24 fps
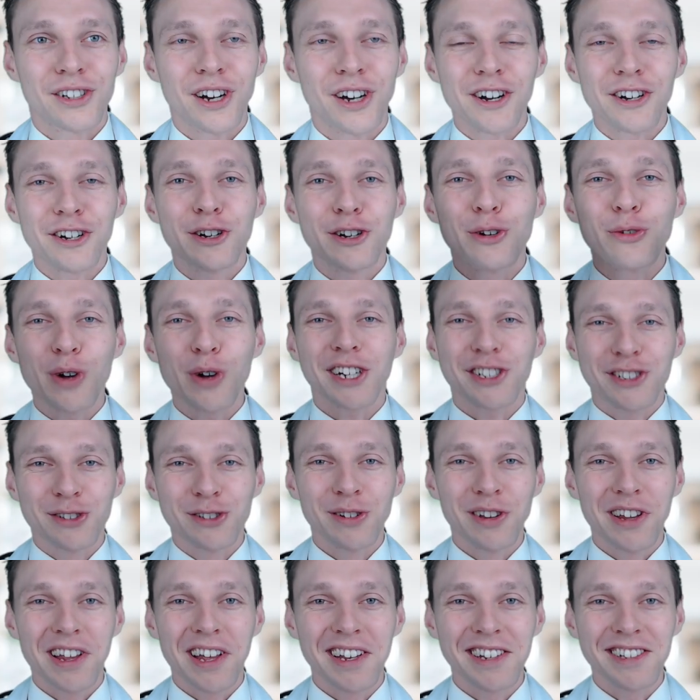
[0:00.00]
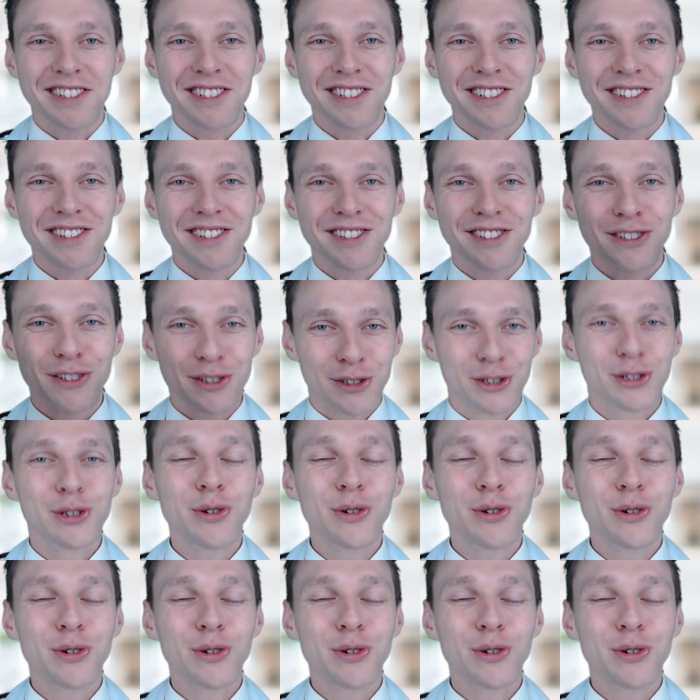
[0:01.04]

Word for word: Congratulations!